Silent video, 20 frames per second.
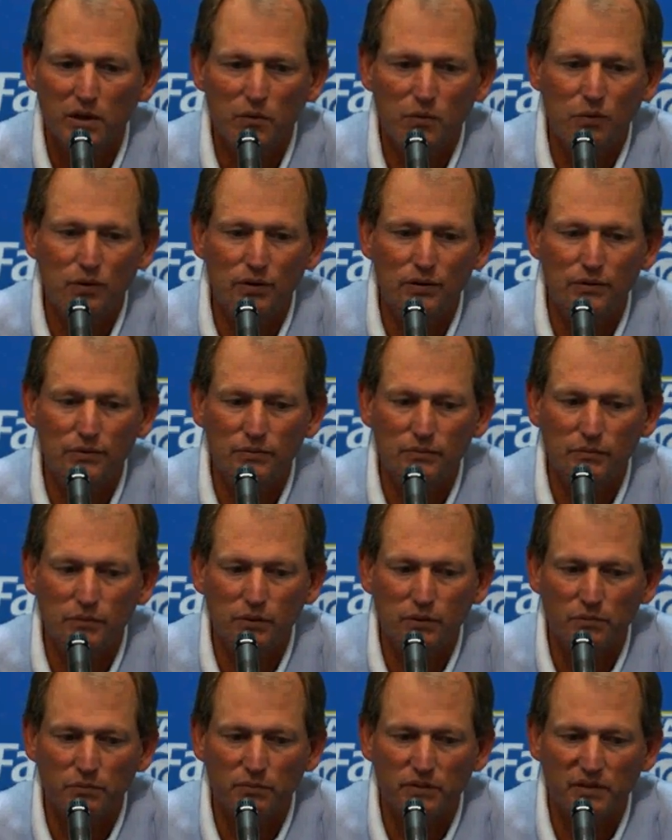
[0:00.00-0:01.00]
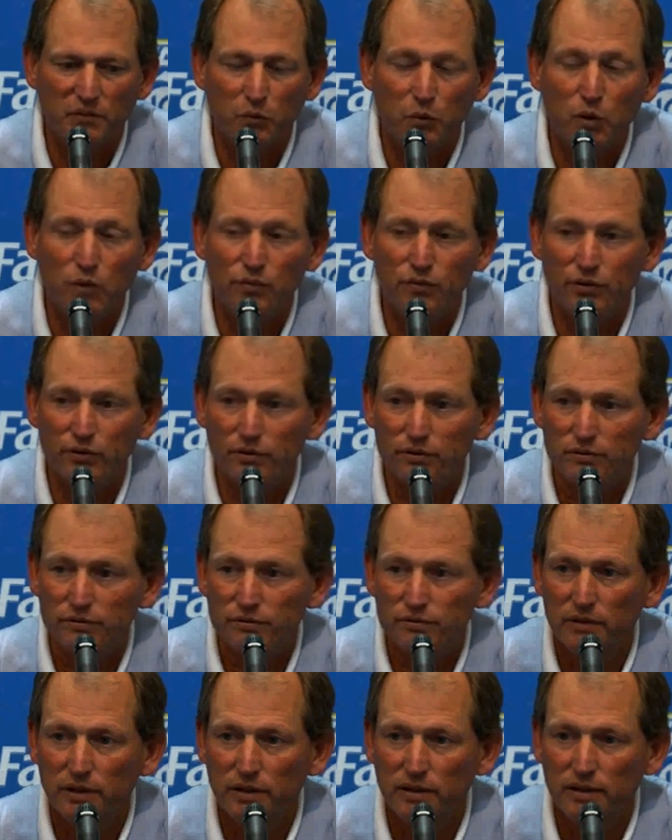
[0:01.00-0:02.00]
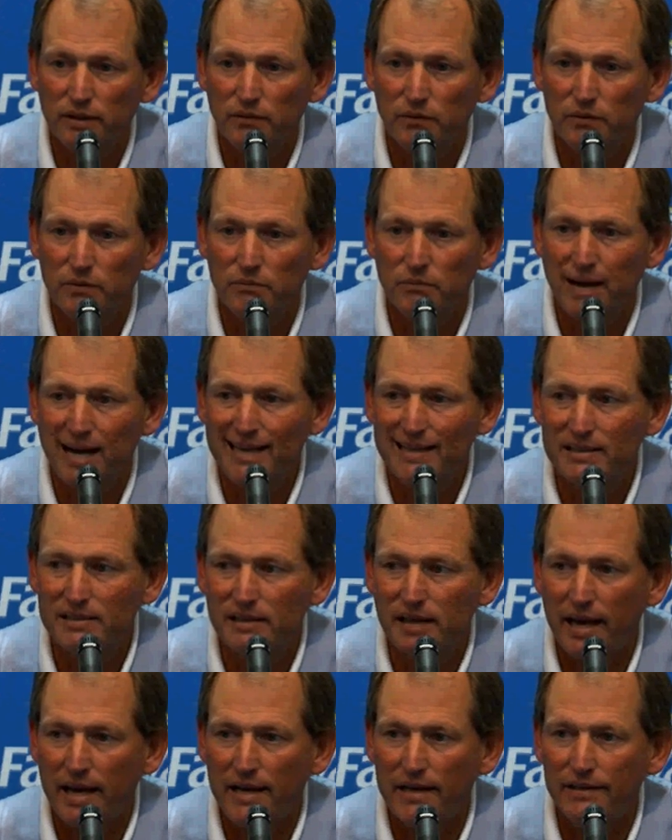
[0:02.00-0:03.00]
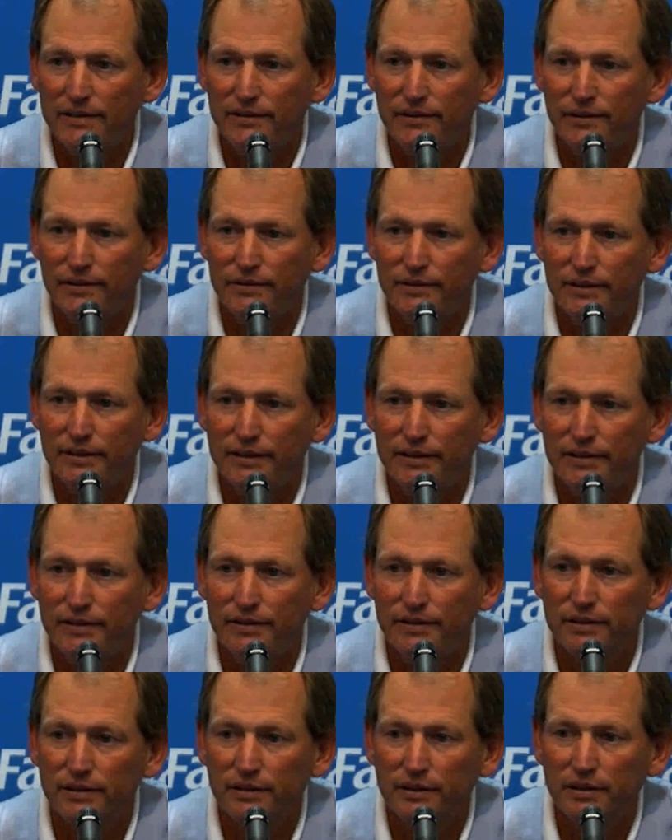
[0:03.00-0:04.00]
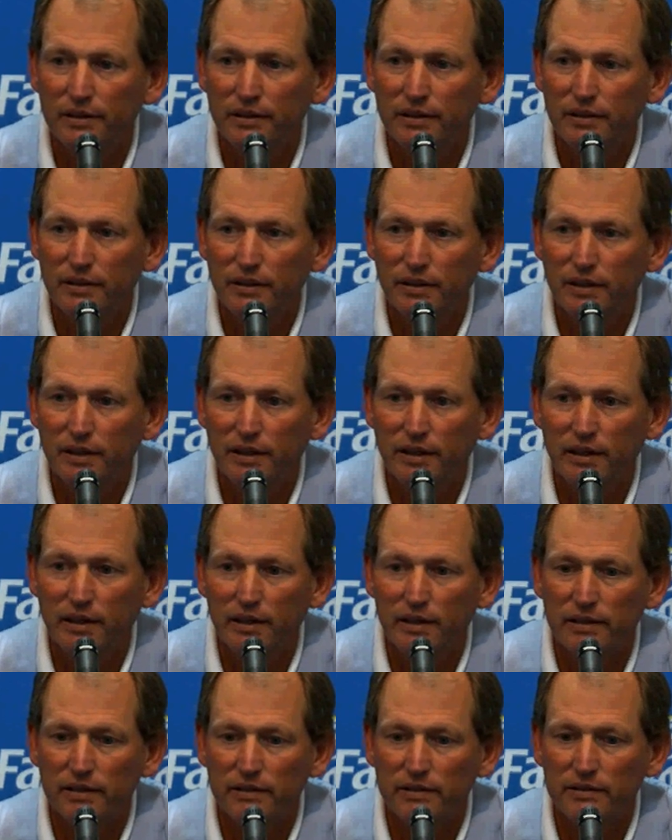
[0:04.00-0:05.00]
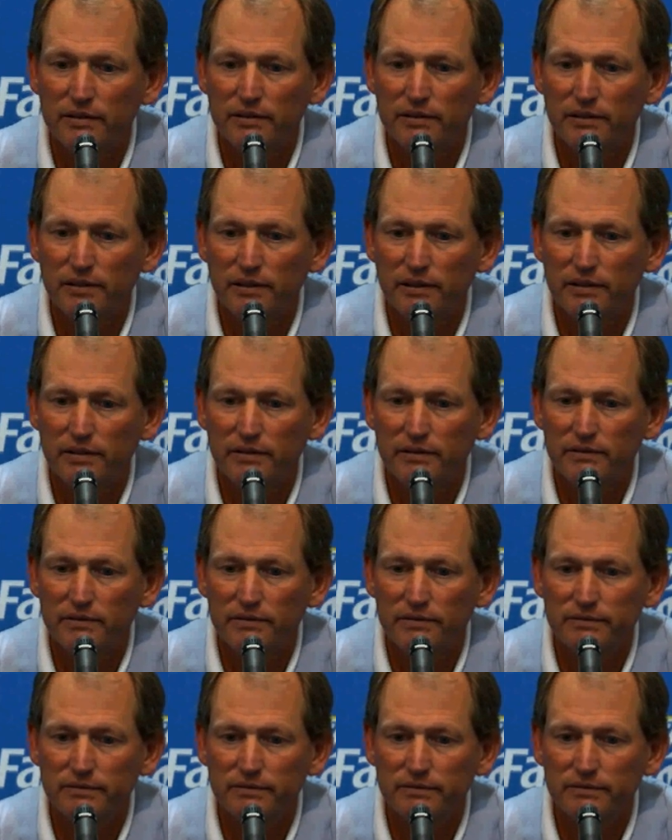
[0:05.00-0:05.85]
We've been woeful. I think we're -8 on the year. And